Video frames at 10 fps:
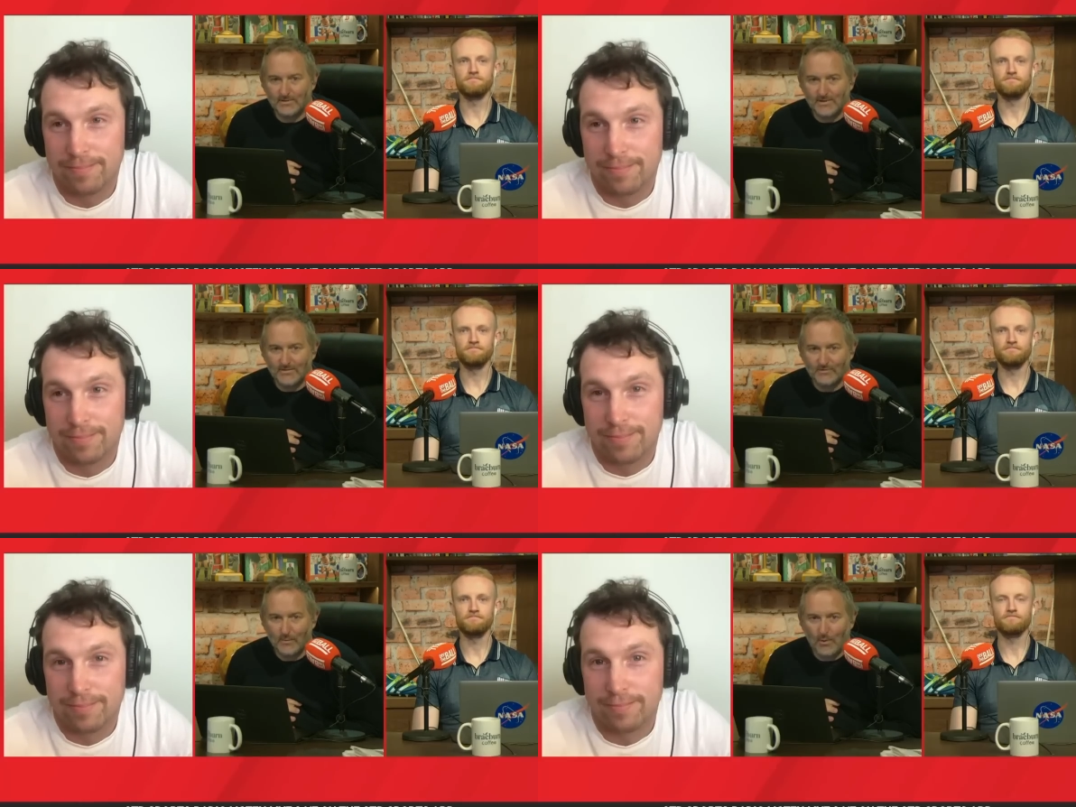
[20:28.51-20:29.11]

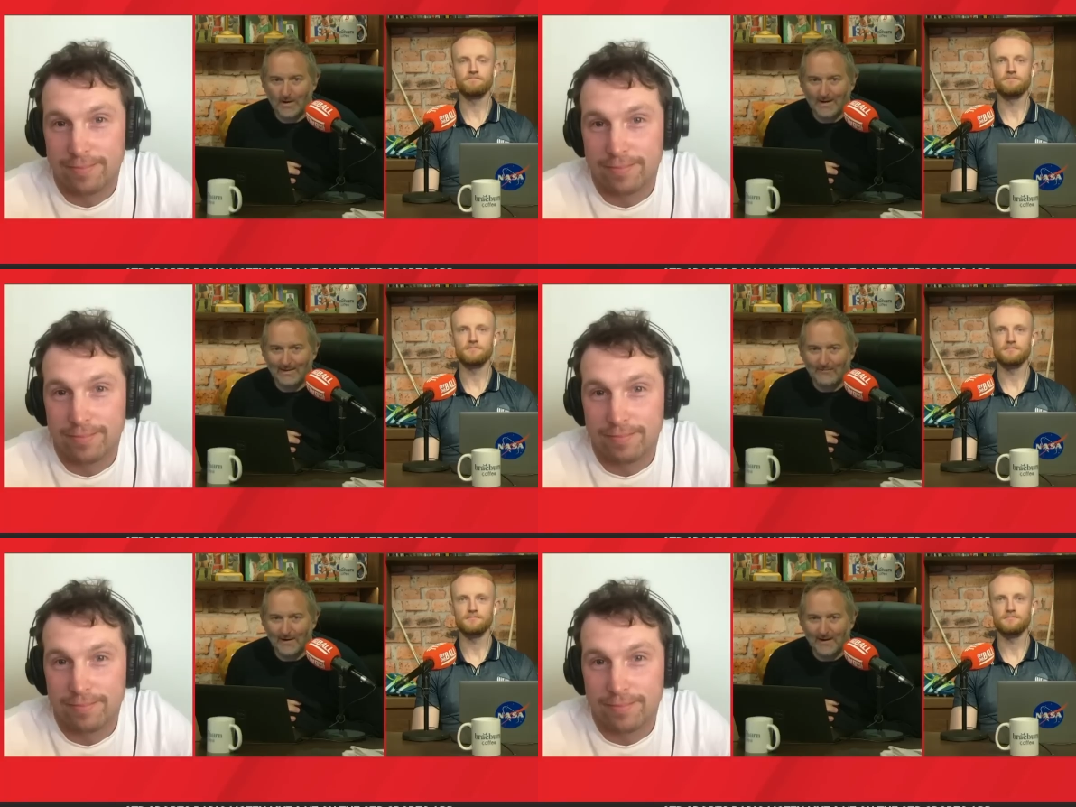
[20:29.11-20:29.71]
Speaker 1: dressing room wall,
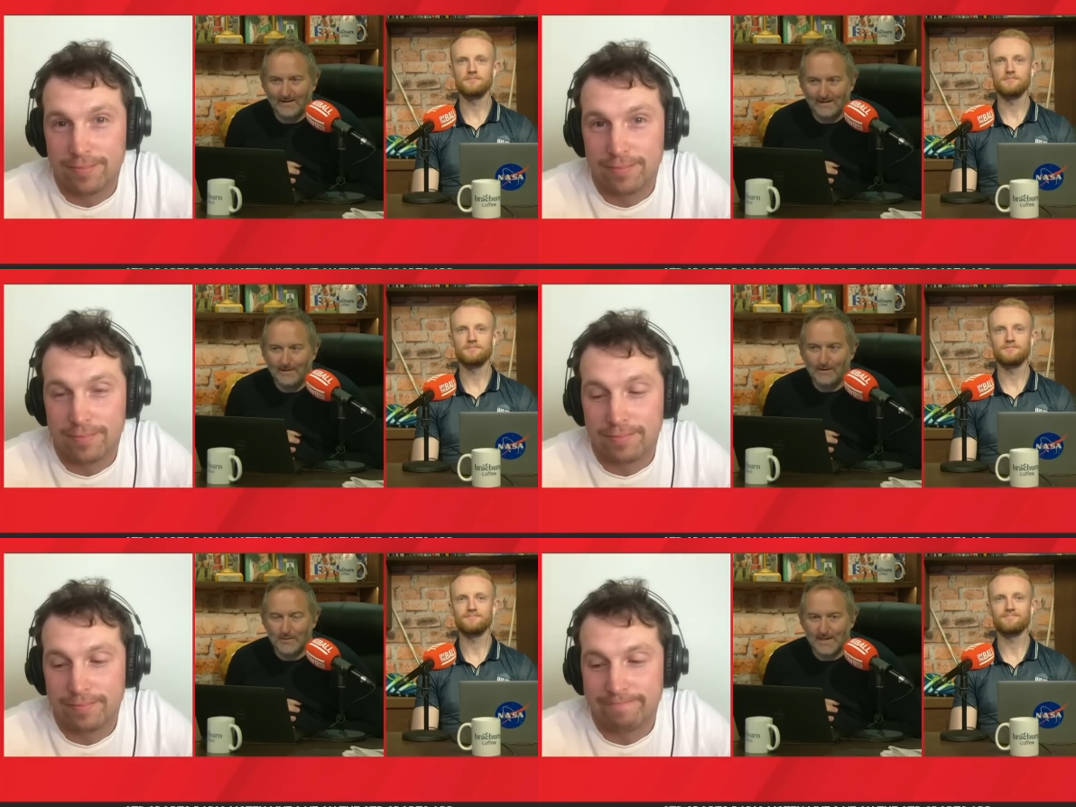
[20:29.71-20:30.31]
Glenn Ryan.
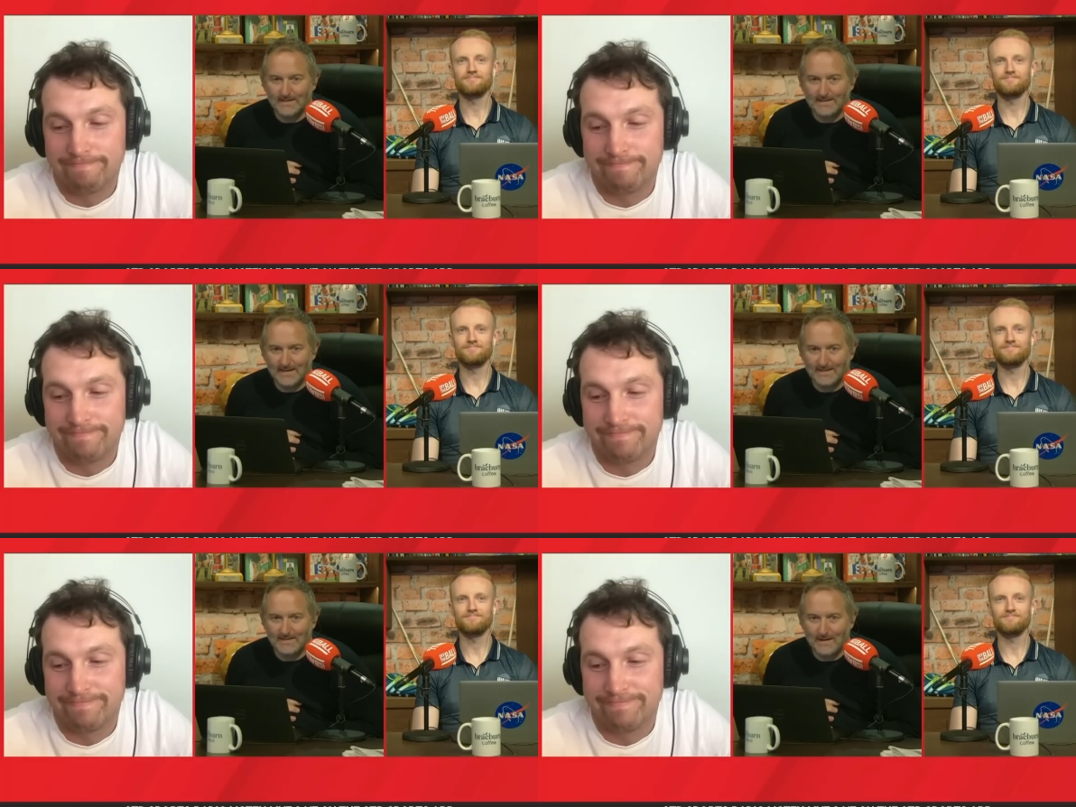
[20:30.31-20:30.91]
No chance, says